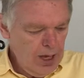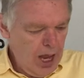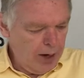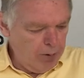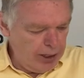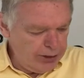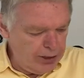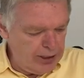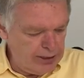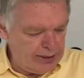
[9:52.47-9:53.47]
I want you
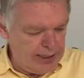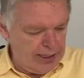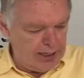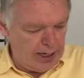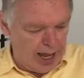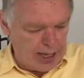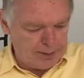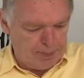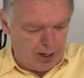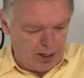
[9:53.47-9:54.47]
to see the
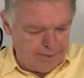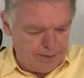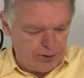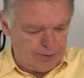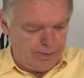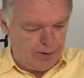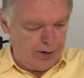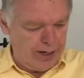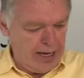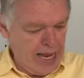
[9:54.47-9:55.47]
last part of verse
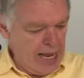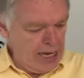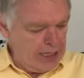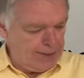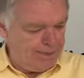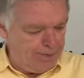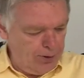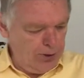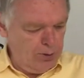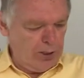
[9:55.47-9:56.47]
4. His
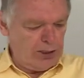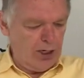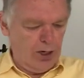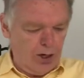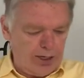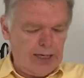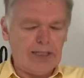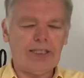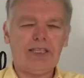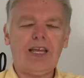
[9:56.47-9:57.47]
food was
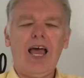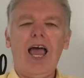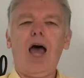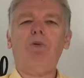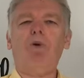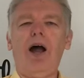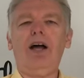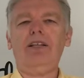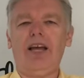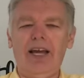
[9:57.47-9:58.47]
locusts and
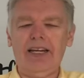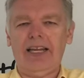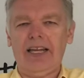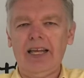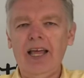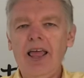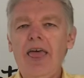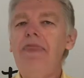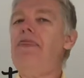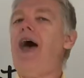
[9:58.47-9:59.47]
wild honey.
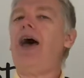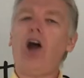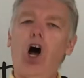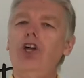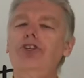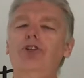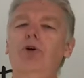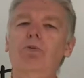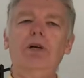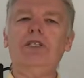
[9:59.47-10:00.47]
That
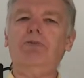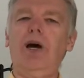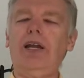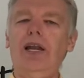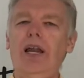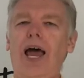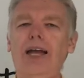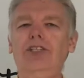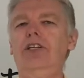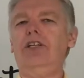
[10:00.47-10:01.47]
also was what
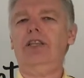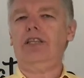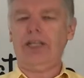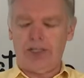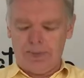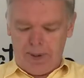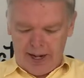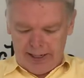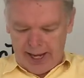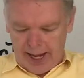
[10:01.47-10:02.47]
Elijah the Tishbite